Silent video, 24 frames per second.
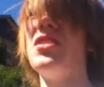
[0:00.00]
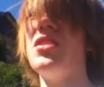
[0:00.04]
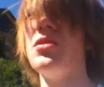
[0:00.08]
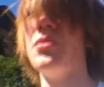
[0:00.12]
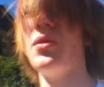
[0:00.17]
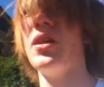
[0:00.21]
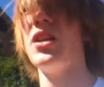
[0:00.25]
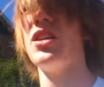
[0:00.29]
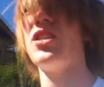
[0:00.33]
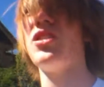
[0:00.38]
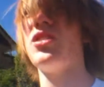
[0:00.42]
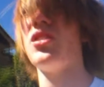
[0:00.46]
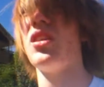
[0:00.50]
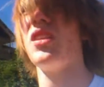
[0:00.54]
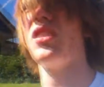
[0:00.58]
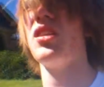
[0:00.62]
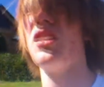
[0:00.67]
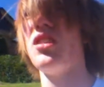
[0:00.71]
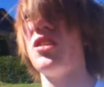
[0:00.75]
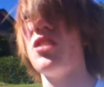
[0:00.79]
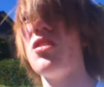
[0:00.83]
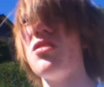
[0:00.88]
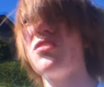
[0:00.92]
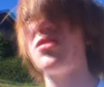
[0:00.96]
once you reach
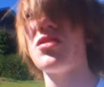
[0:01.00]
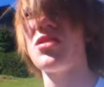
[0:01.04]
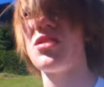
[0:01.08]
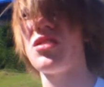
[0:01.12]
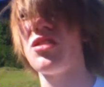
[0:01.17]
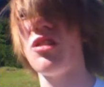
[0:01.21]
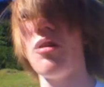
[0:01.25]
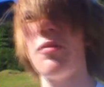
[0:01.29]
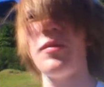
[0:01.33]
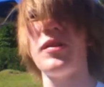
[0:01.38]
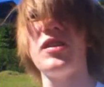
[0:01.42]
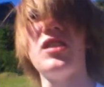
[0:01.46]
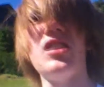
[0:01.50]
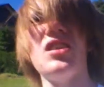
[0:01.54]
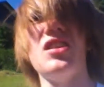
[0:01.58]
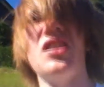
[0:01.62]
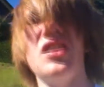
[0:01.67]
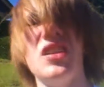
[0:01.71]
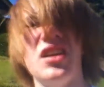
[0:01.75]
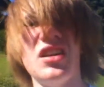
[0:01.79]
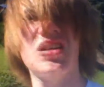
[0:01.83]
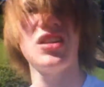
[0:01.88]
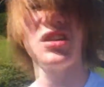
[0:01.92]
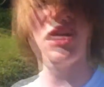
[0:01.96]
10, you don't just stop at
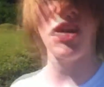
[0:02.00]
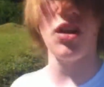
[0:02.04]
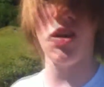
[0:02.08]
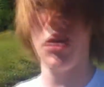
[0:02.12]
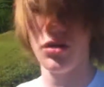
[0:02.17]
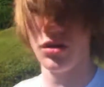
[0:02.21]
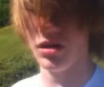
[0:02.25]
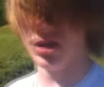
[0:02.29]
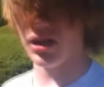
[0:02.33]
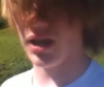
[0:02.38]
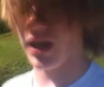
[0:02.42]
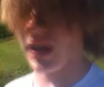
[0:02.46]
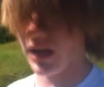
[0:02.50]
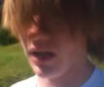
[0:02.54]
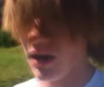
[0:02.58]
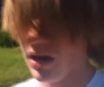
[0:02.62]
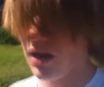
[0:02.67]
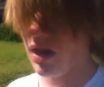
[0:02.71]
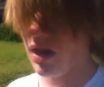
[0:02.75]
10, you need to go to like